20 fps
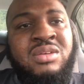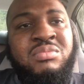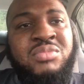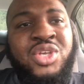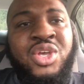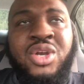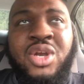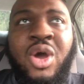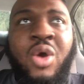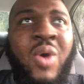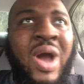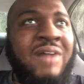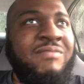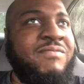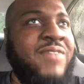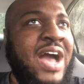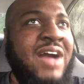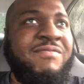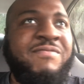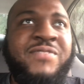You know,
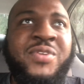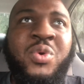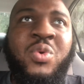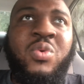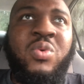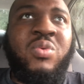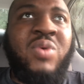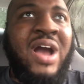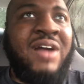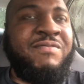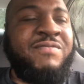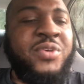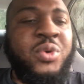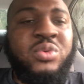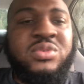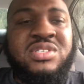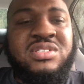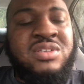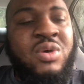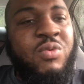I
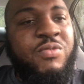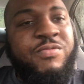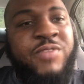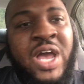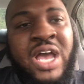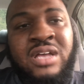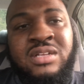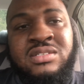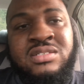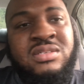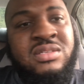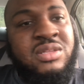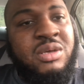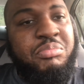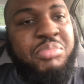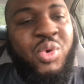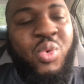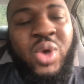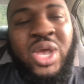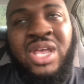feel so fine, to the
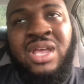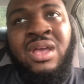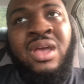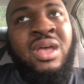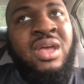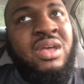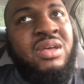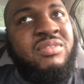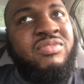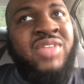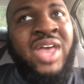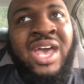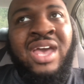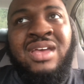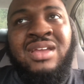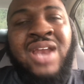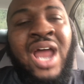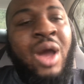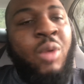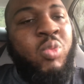point
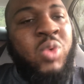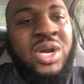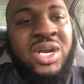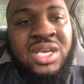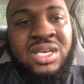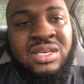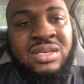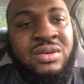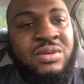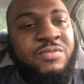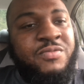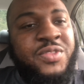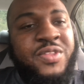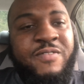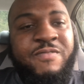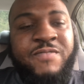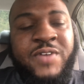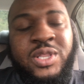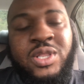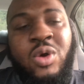that I want to give the
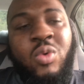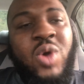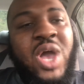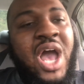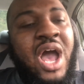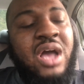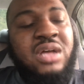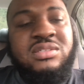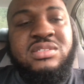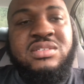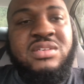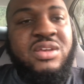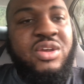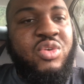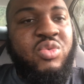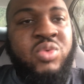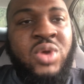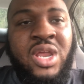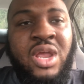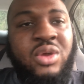fellow content
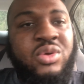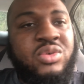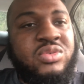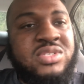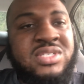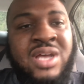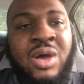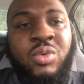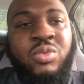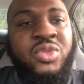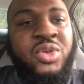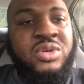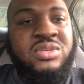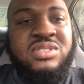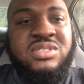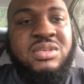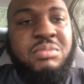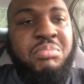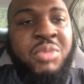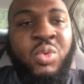creators out there
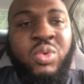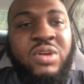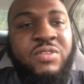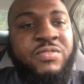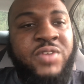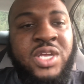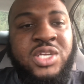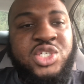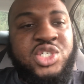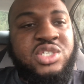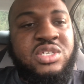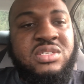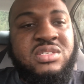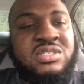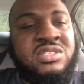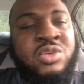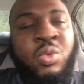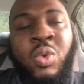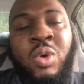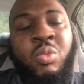some motivation
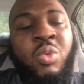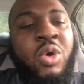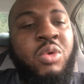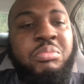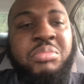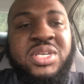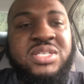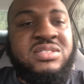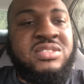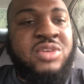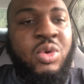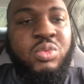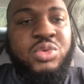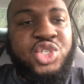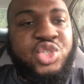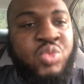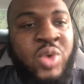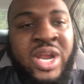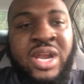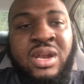so it won't be so
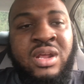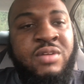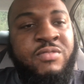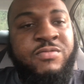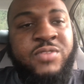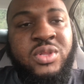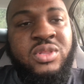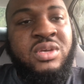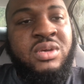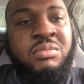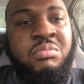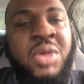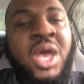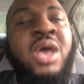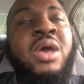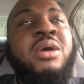draining for them.